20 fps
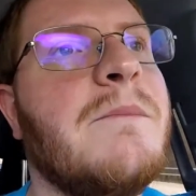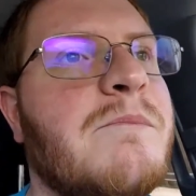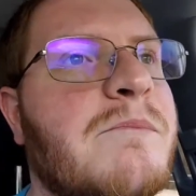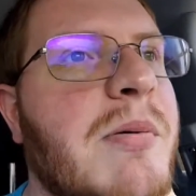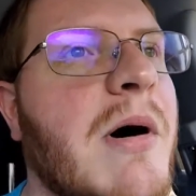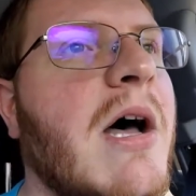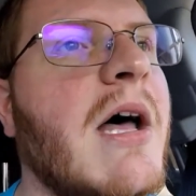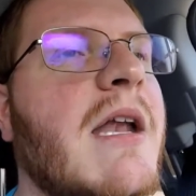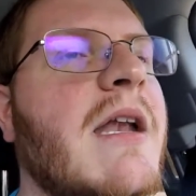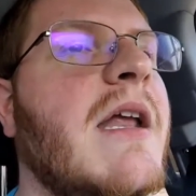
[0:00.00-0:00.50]

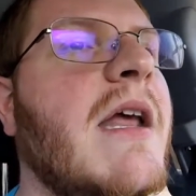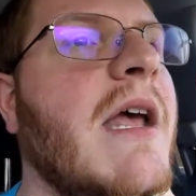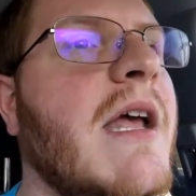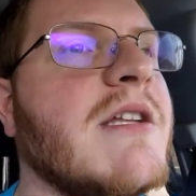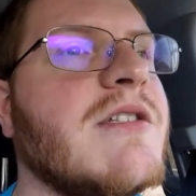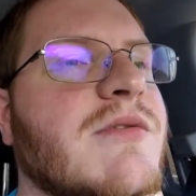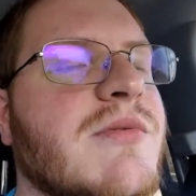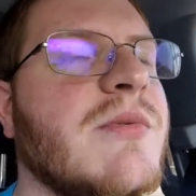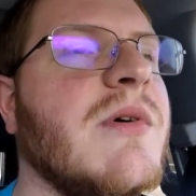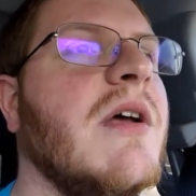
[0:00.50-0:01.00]
but
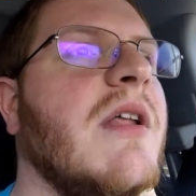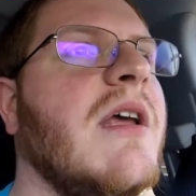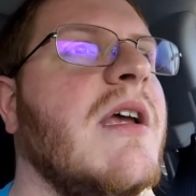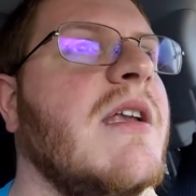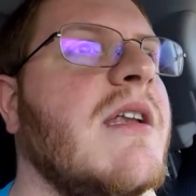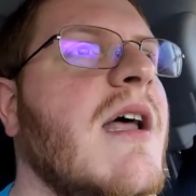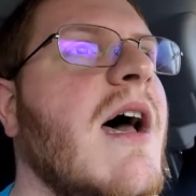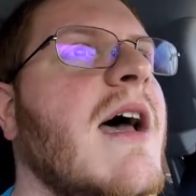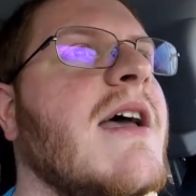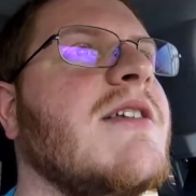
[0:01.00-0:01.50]
it's
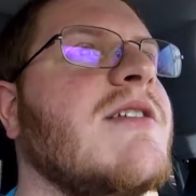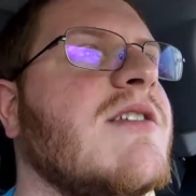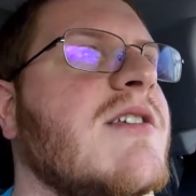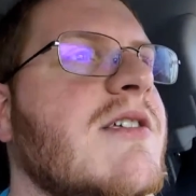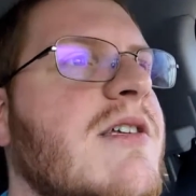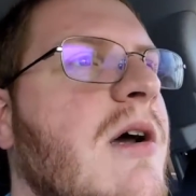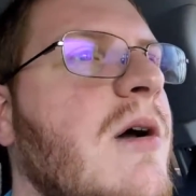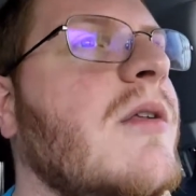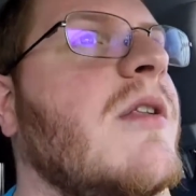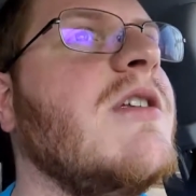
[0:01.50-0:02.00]
really nice
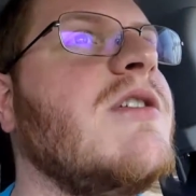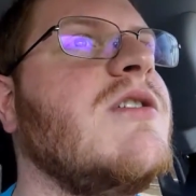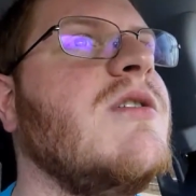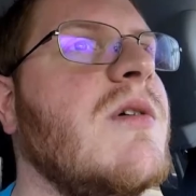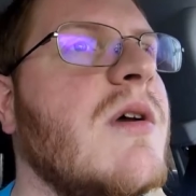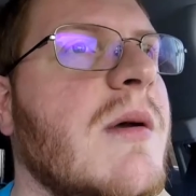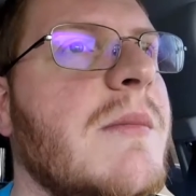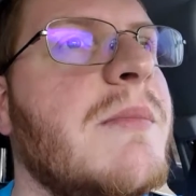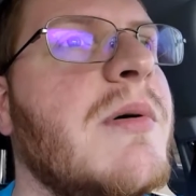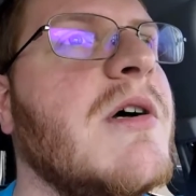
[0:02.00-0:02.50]
to know that
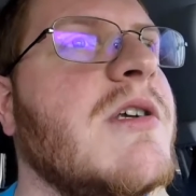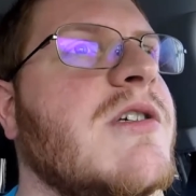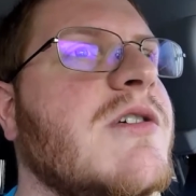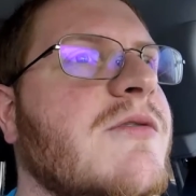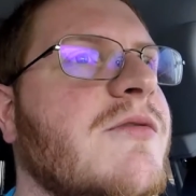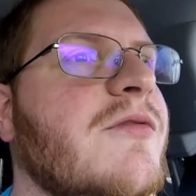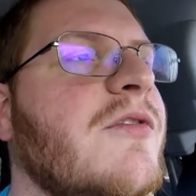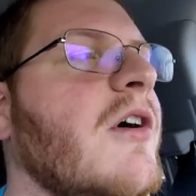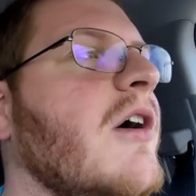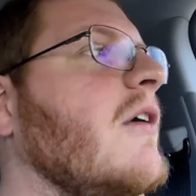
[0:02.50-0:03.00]
you can put
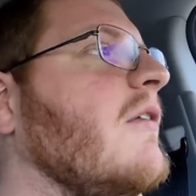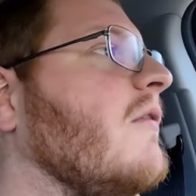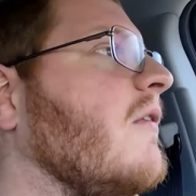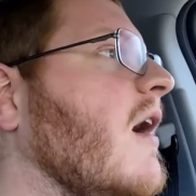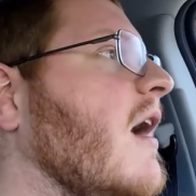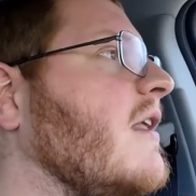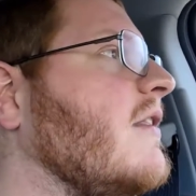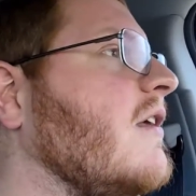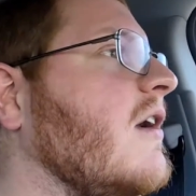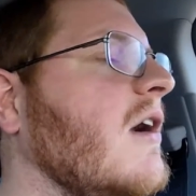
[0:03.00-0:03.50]
your foot
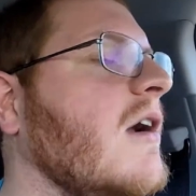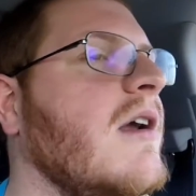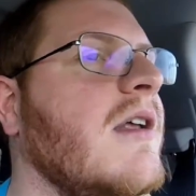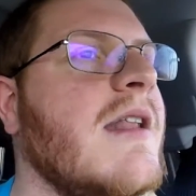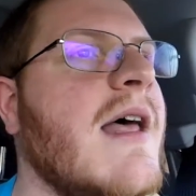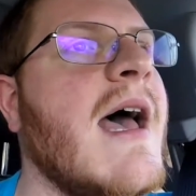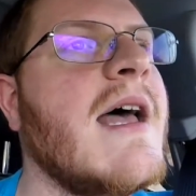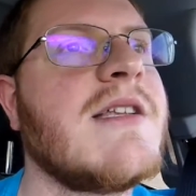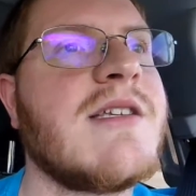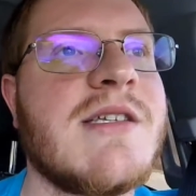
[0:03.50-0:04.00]
right there in
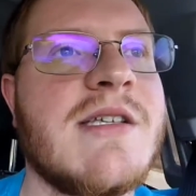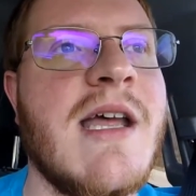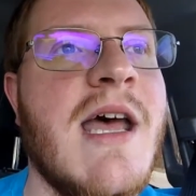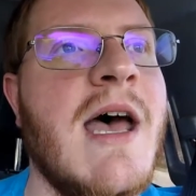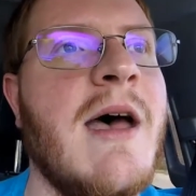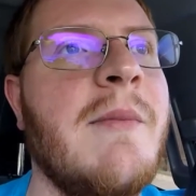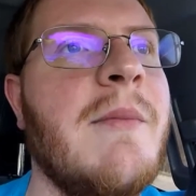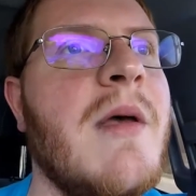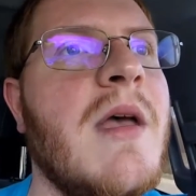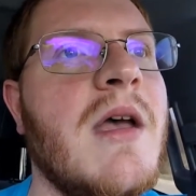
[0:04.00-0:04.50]
that
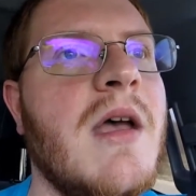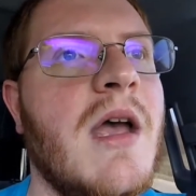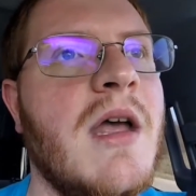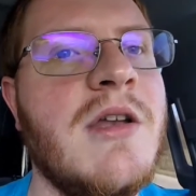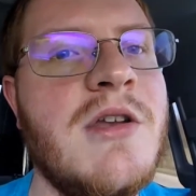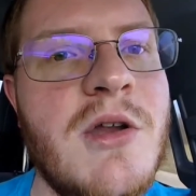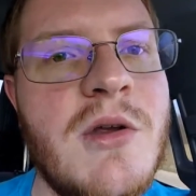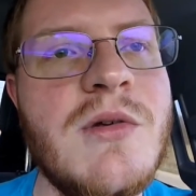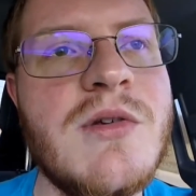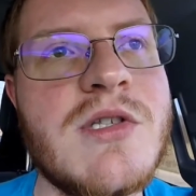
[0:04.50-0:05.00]
step
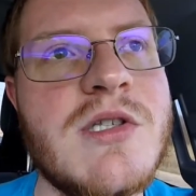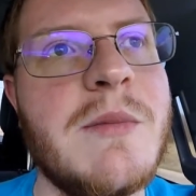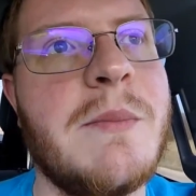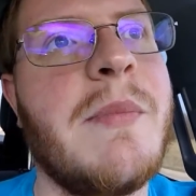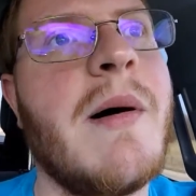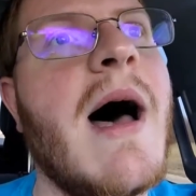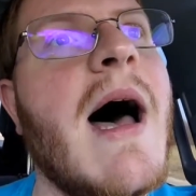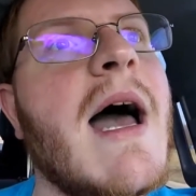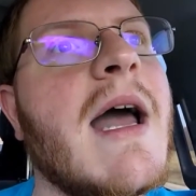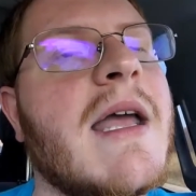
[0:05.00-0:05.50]
and use the
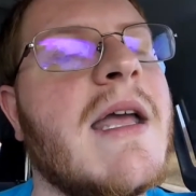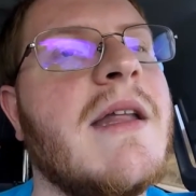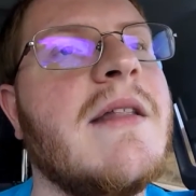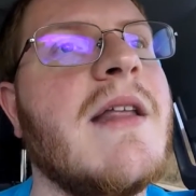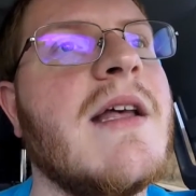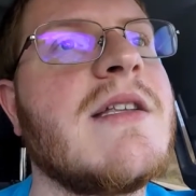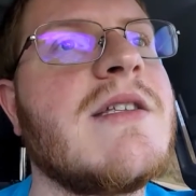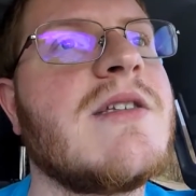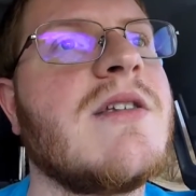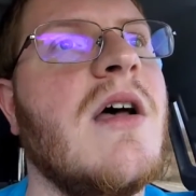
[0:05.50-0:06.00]
pocket
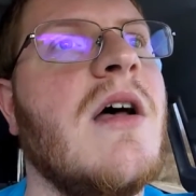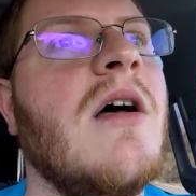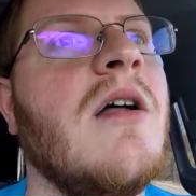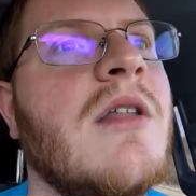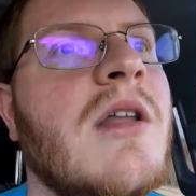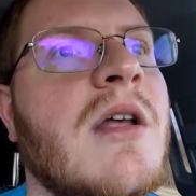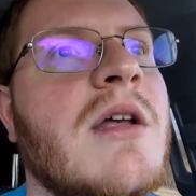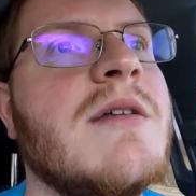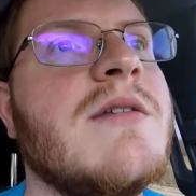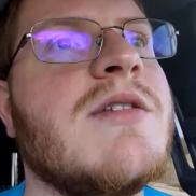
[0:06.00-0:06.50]
that's
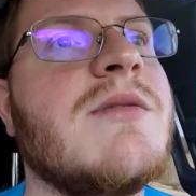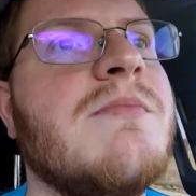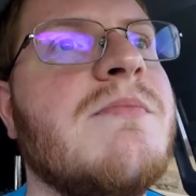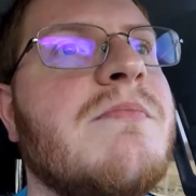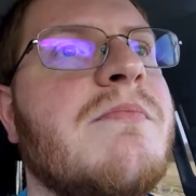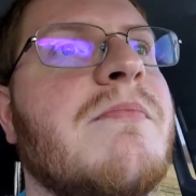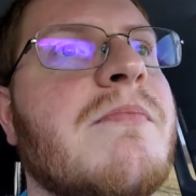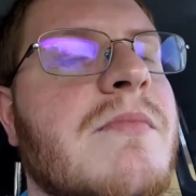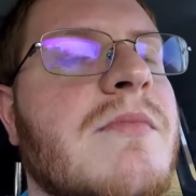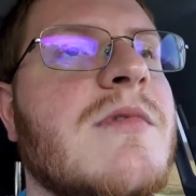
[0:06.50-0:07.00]
on the
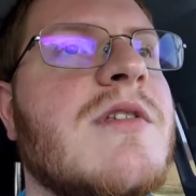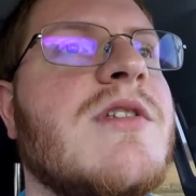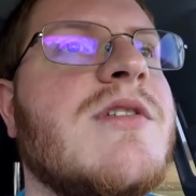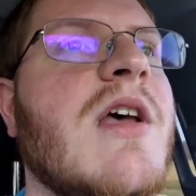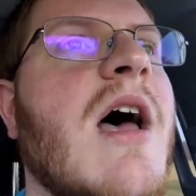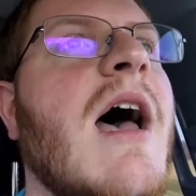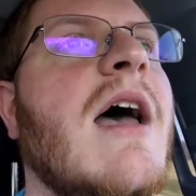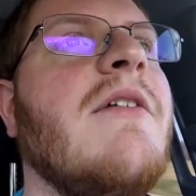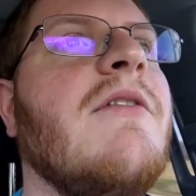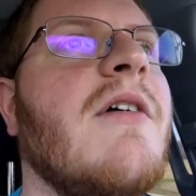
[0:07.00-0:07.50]

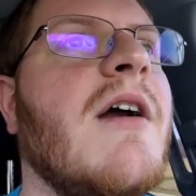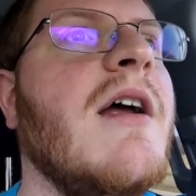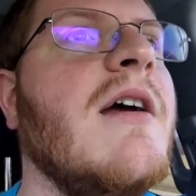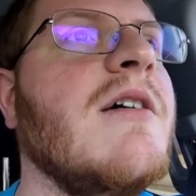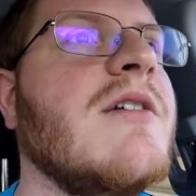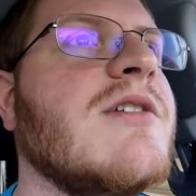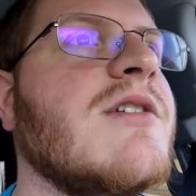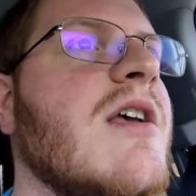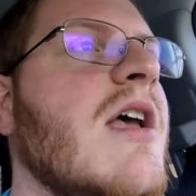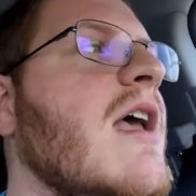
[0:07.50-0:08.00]
side
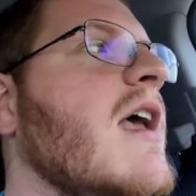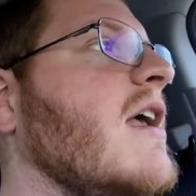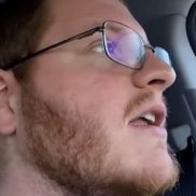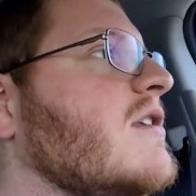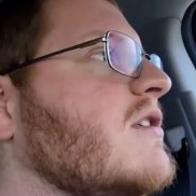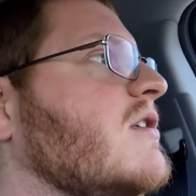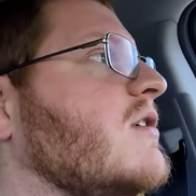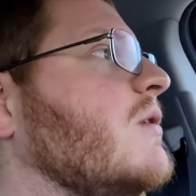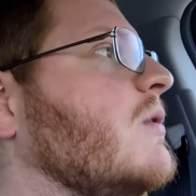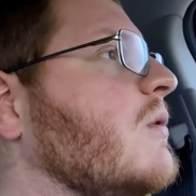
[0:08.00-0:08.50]
rails
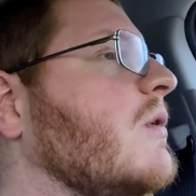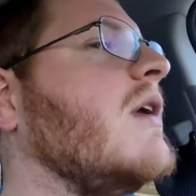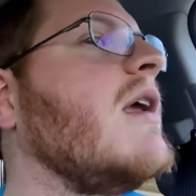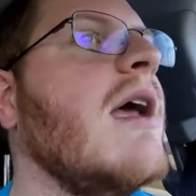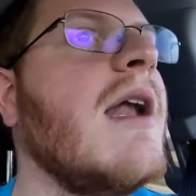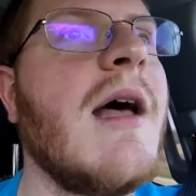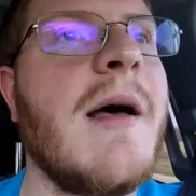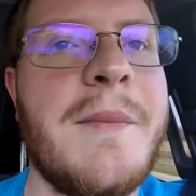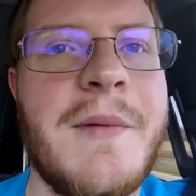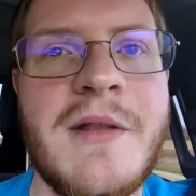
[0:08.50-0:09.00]
to
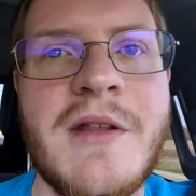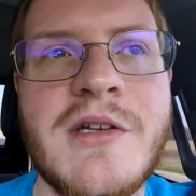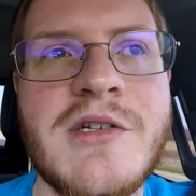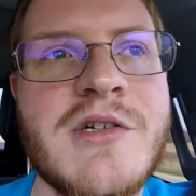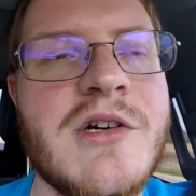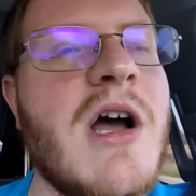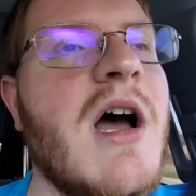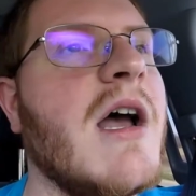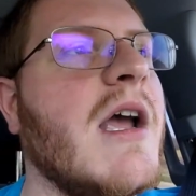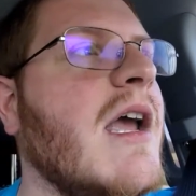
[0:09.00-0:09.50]
get up in the
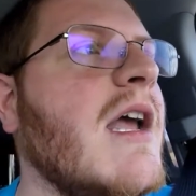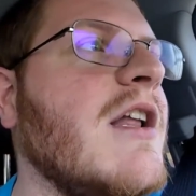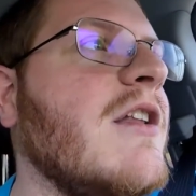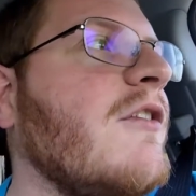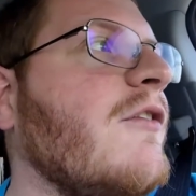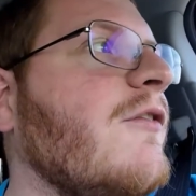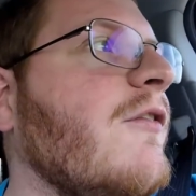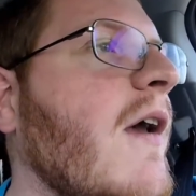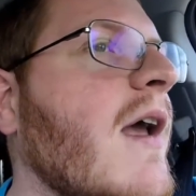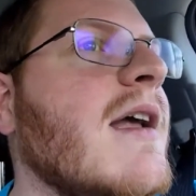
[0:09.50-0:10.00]
truck.
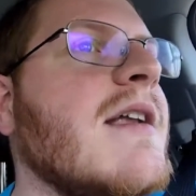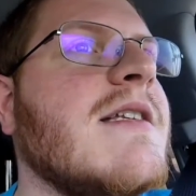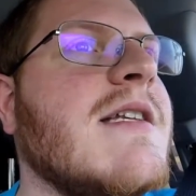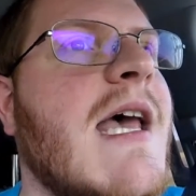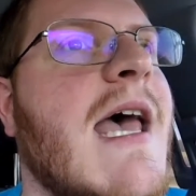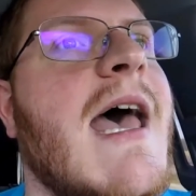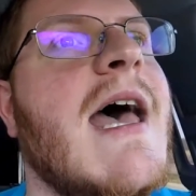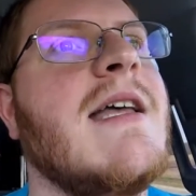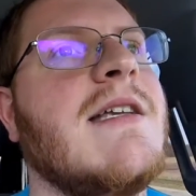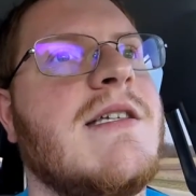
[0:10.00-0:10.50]
It's
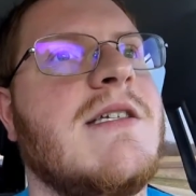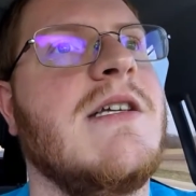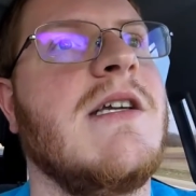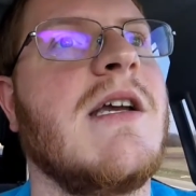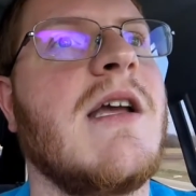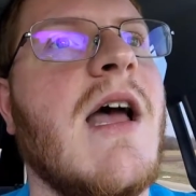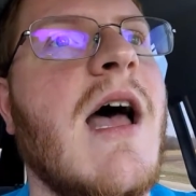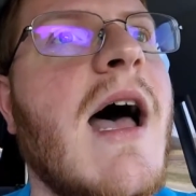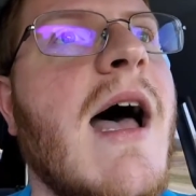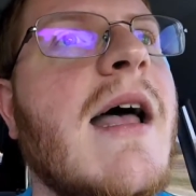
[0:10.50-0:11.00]

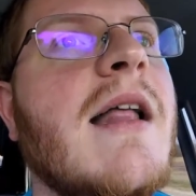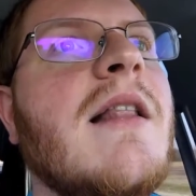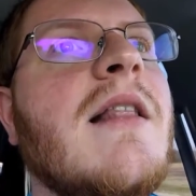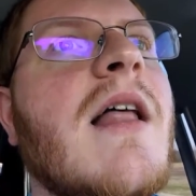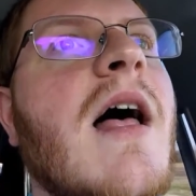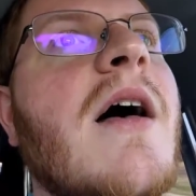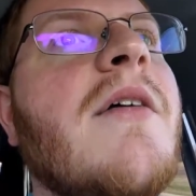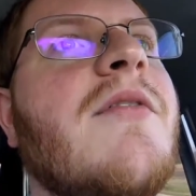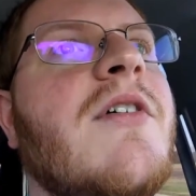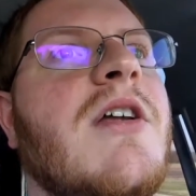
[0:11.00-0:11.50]
fantastic. I
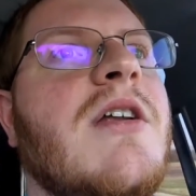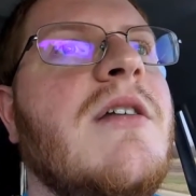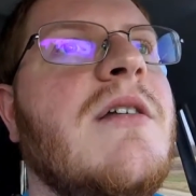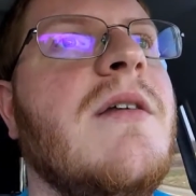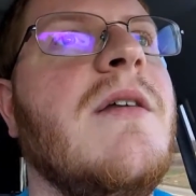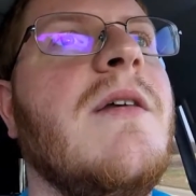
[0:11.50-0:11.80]
love it.